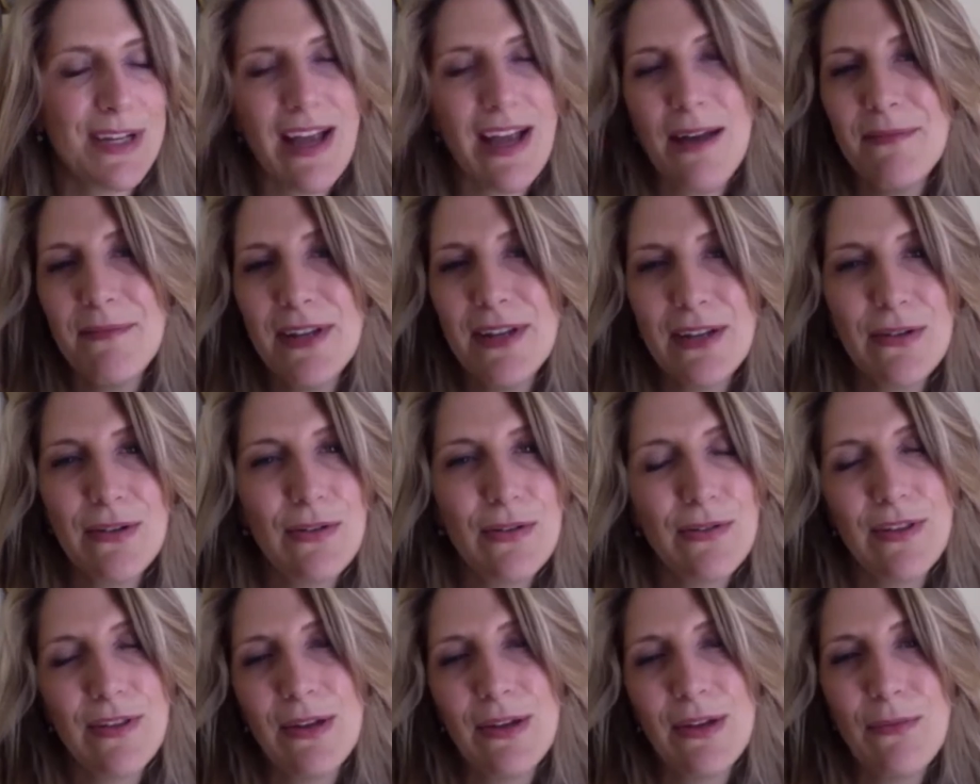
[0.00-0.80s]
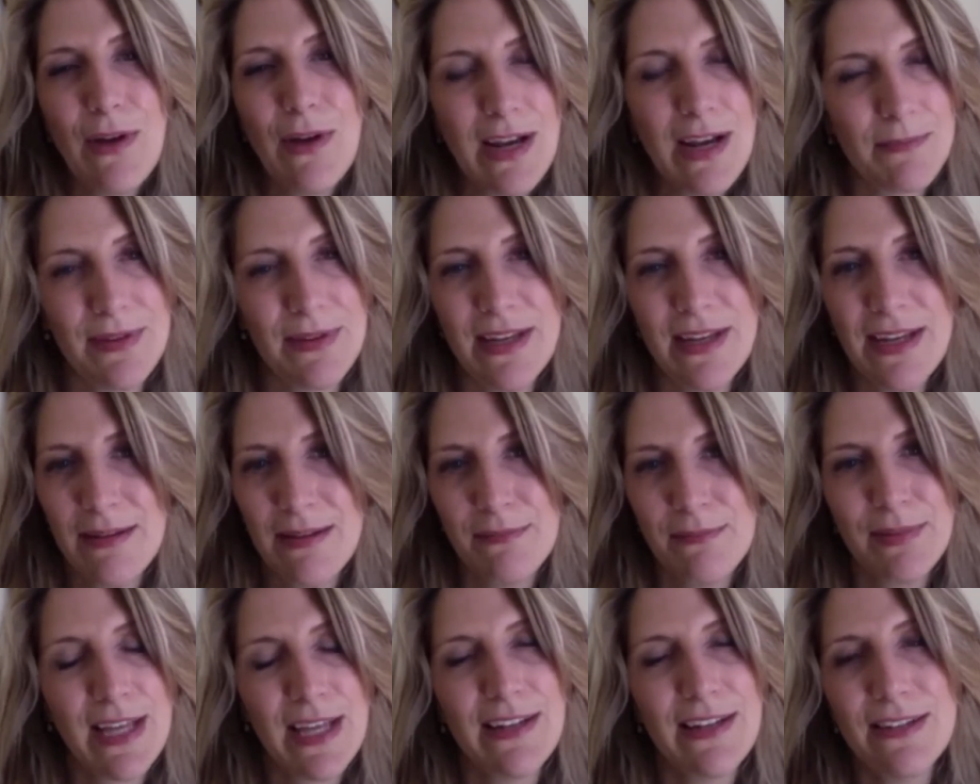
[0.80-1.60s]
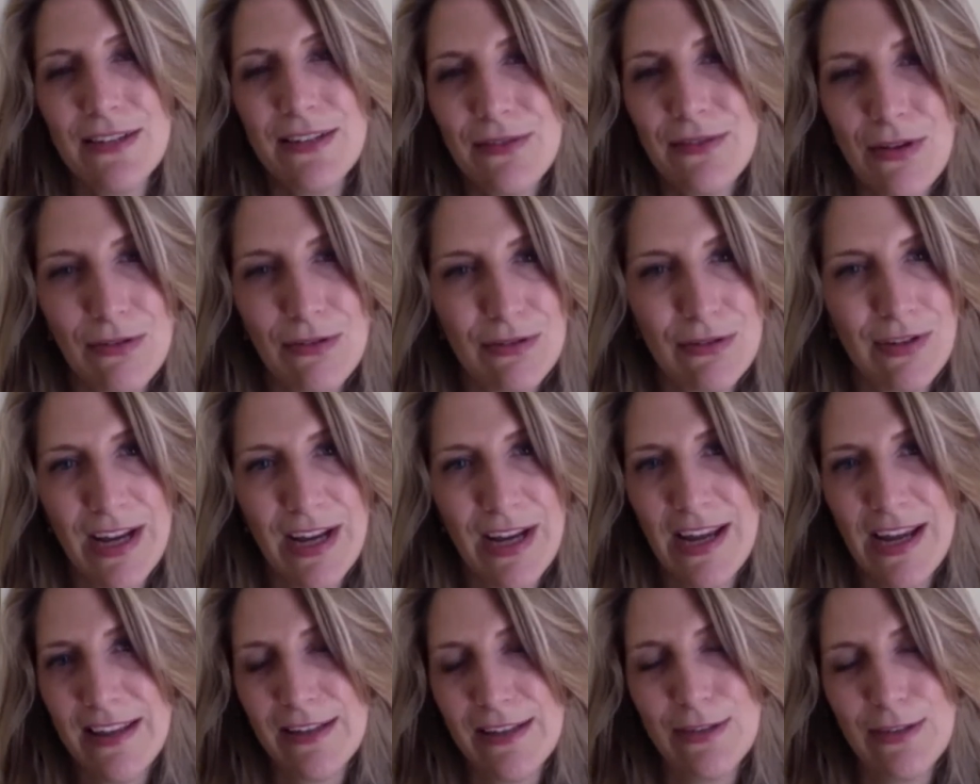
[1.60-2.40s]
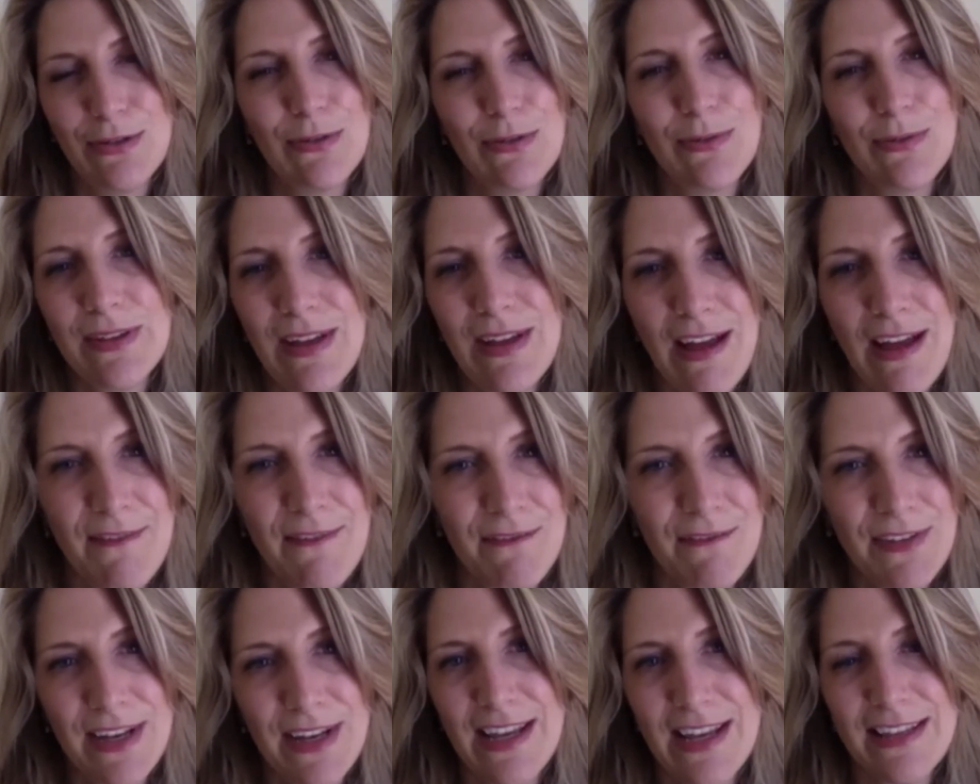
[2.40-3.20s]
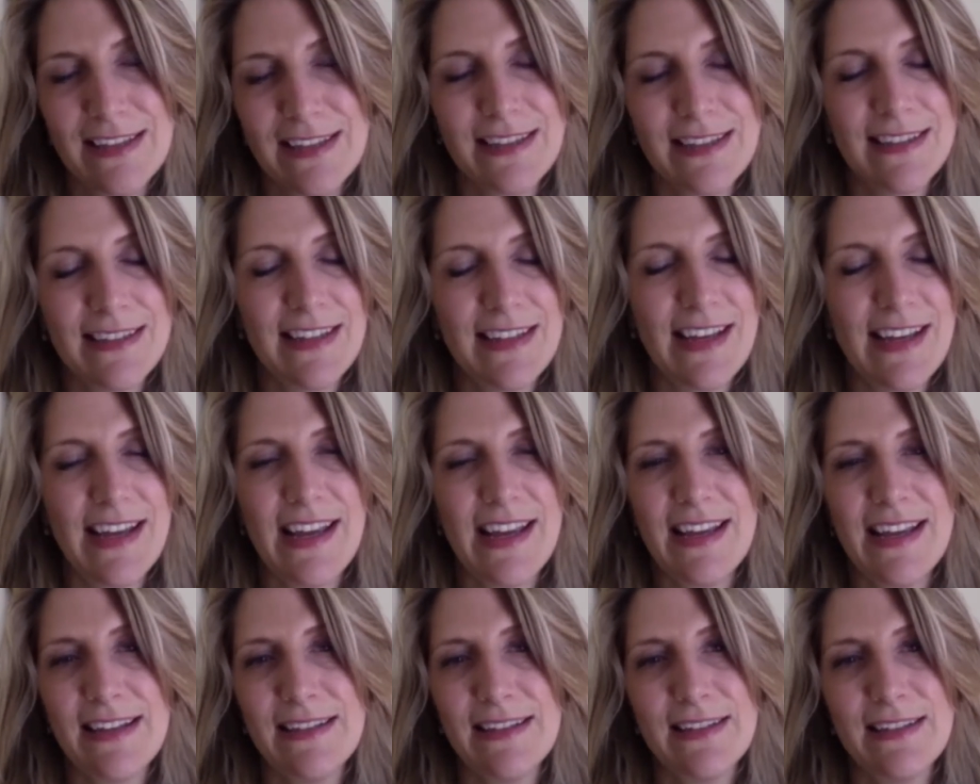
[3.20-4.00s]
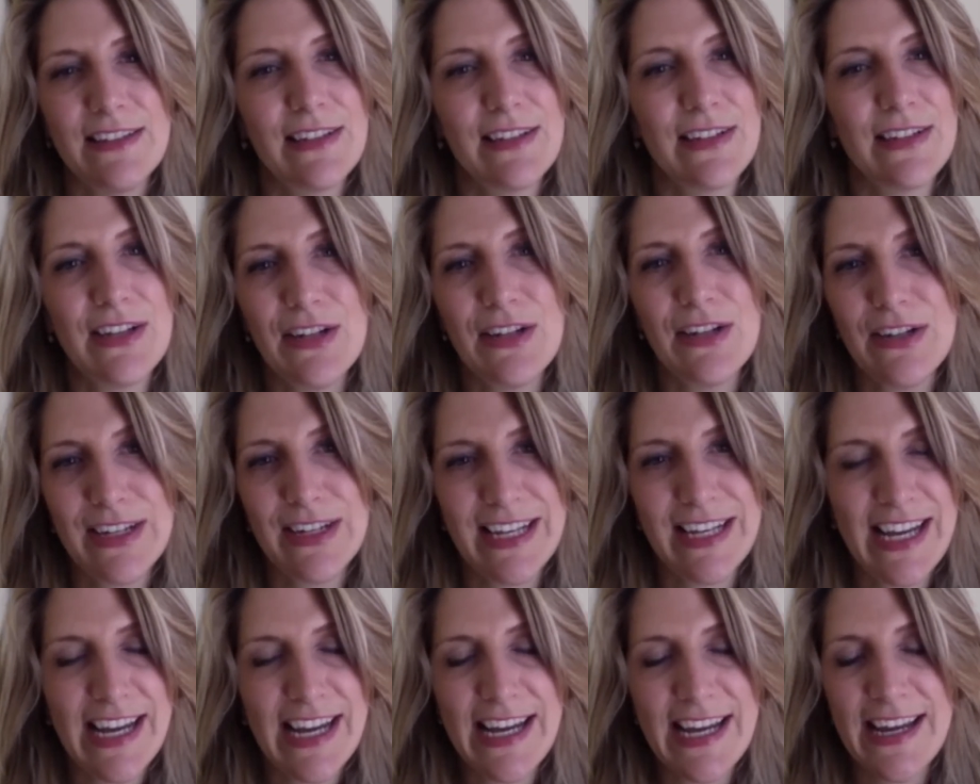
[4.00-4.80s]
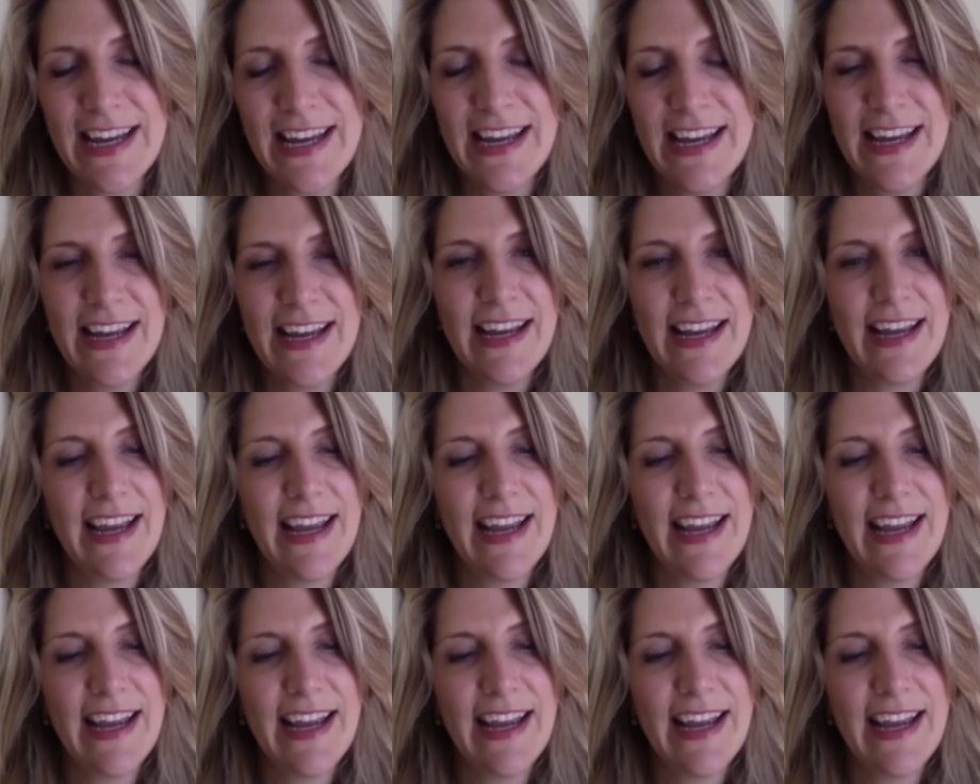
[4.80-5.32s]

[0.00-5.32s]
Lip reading: becoming who they want to be and blaze their own trail and do it with confidence and security.